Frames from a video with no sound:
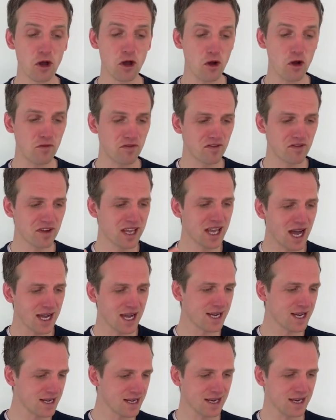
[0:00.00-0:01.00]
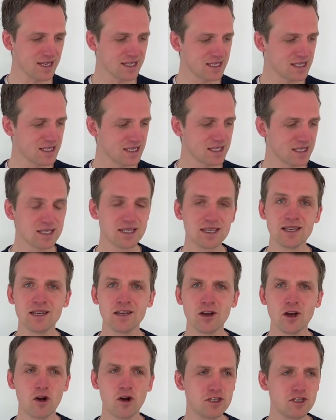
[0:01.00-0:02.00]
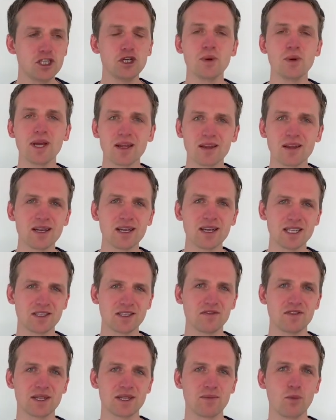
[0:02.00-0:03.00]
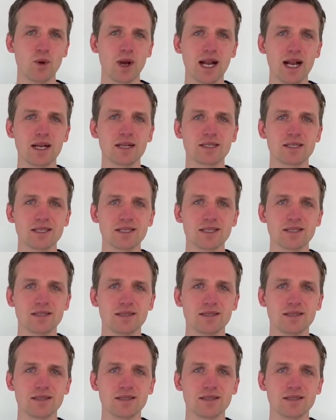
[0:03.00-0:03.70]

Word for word: of kindness, of doing things for someone else.